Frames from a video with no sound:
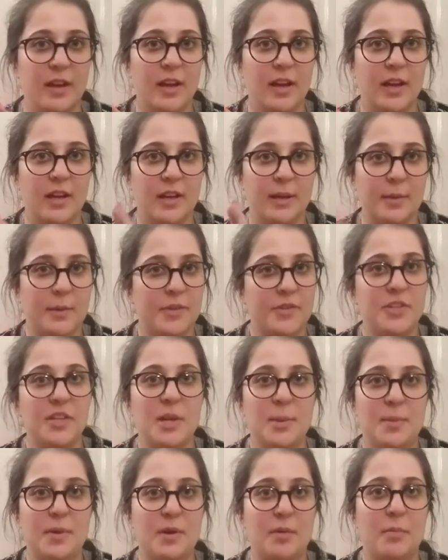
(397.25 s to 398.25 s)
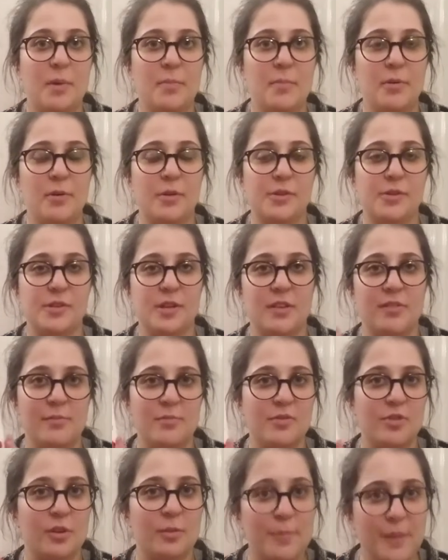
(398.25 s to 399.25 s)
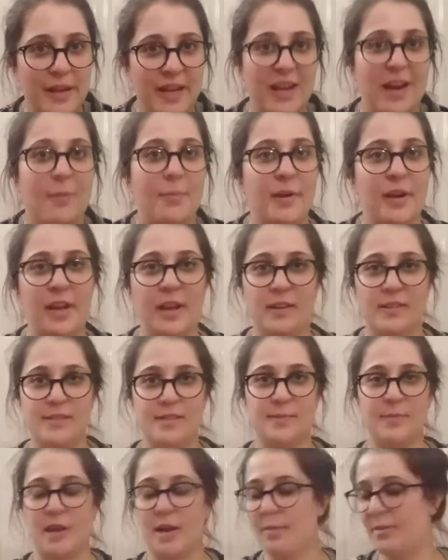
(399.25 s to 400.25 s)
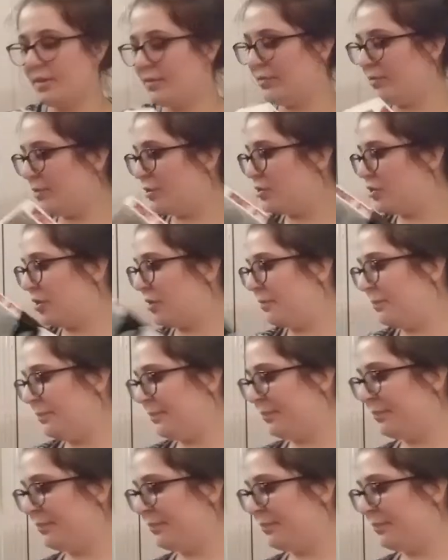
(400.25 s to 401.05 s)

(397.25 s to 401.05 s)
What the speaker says: and I'm going to keep it on my bookshelf. I'm sure I'll pick it up again sometime in the future.